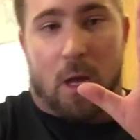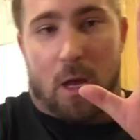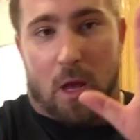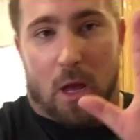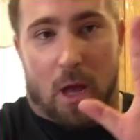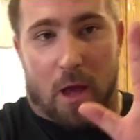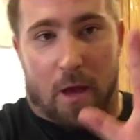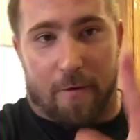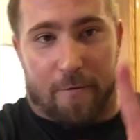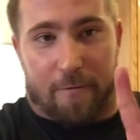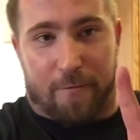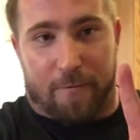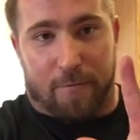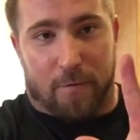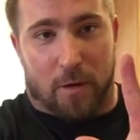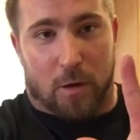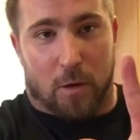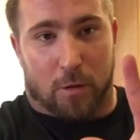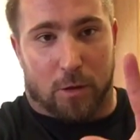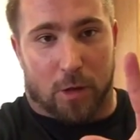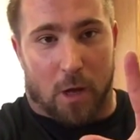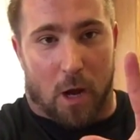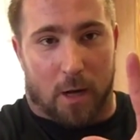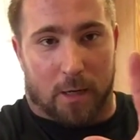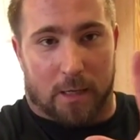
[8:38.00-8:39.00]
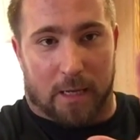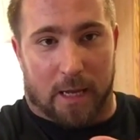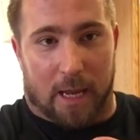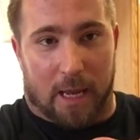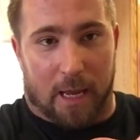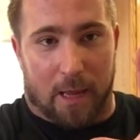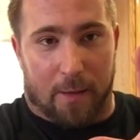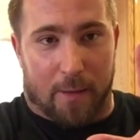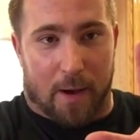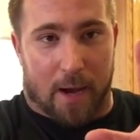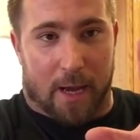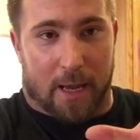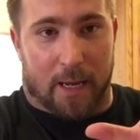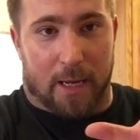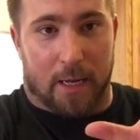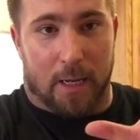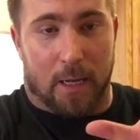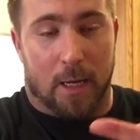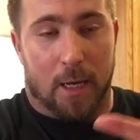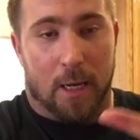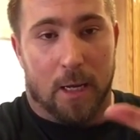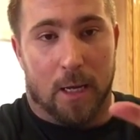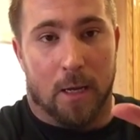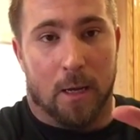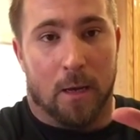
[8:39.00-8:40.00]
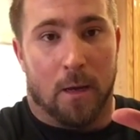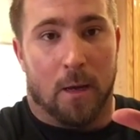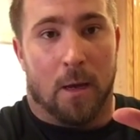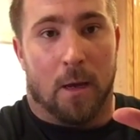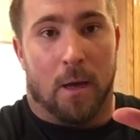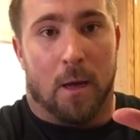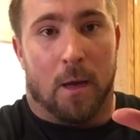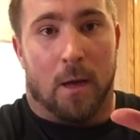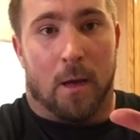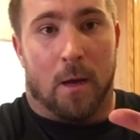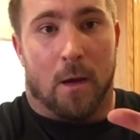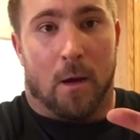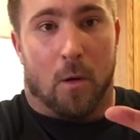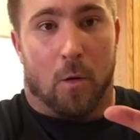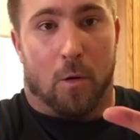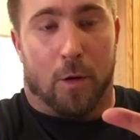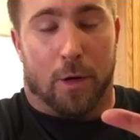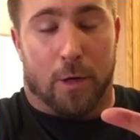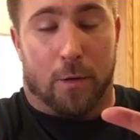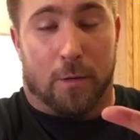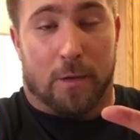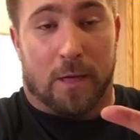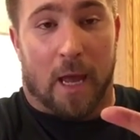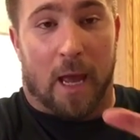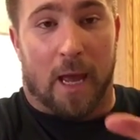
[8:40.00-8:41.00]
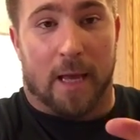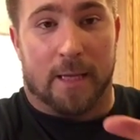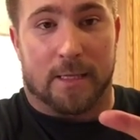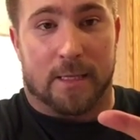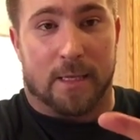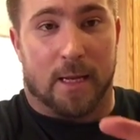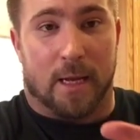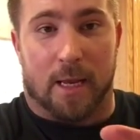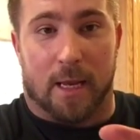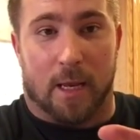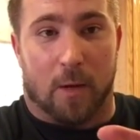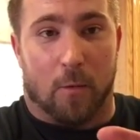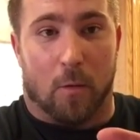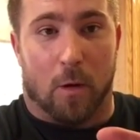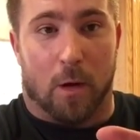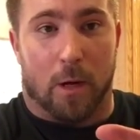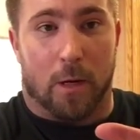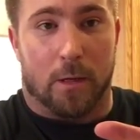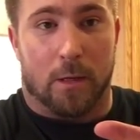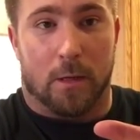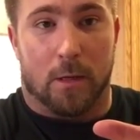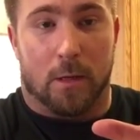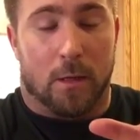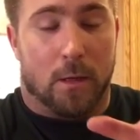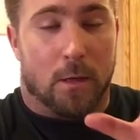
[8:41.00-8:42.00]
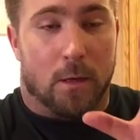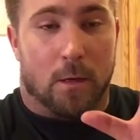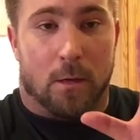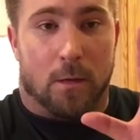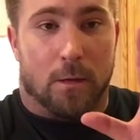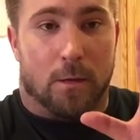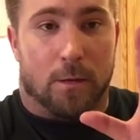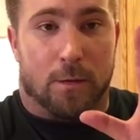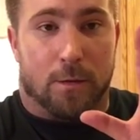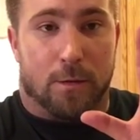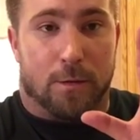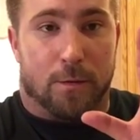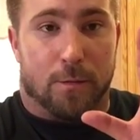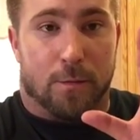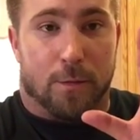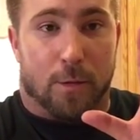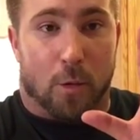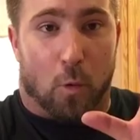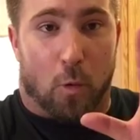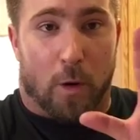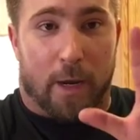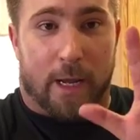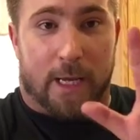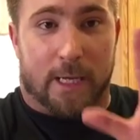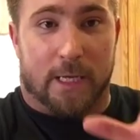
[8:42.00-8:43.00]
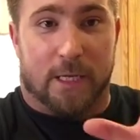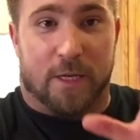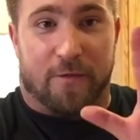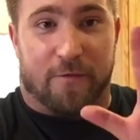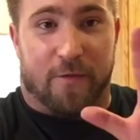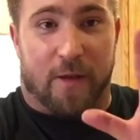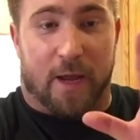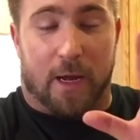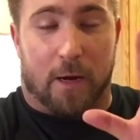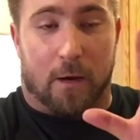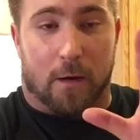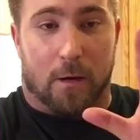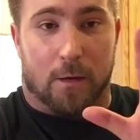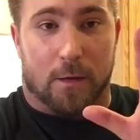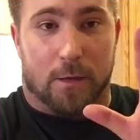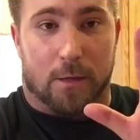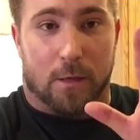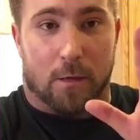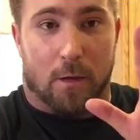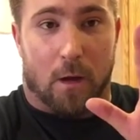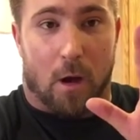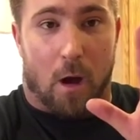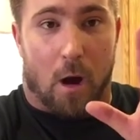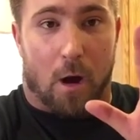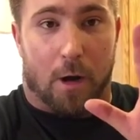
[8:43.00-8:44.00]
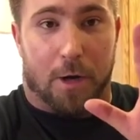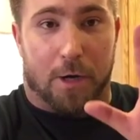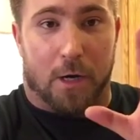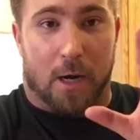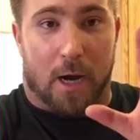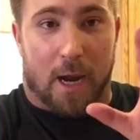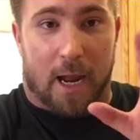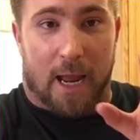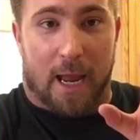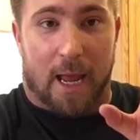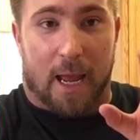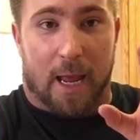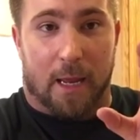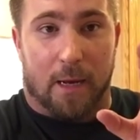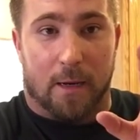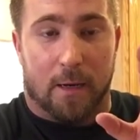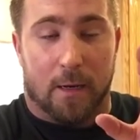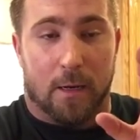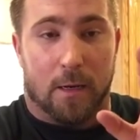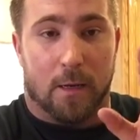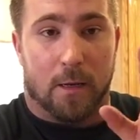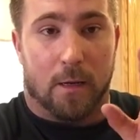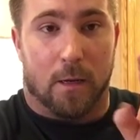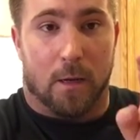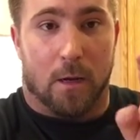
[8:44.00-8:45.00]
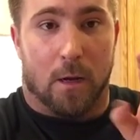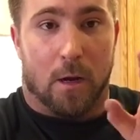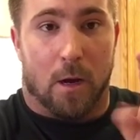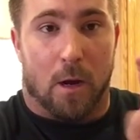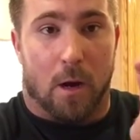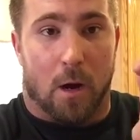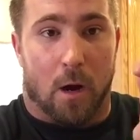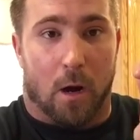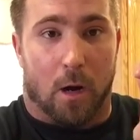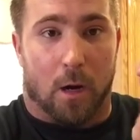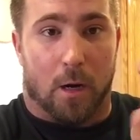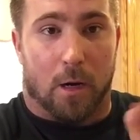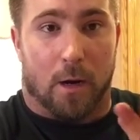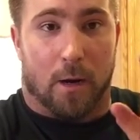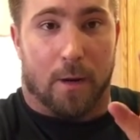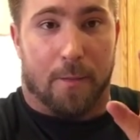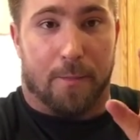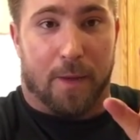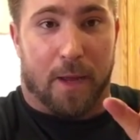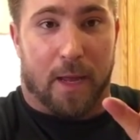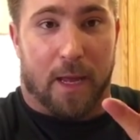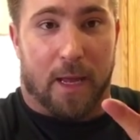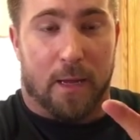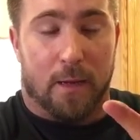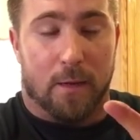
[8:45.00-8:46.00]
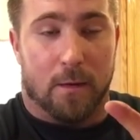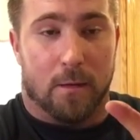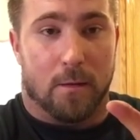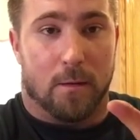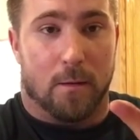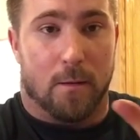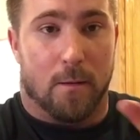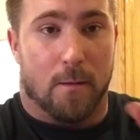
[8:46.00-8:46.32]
if you talk to anybody or you test anyone, the weakest fingers on your hand are going to be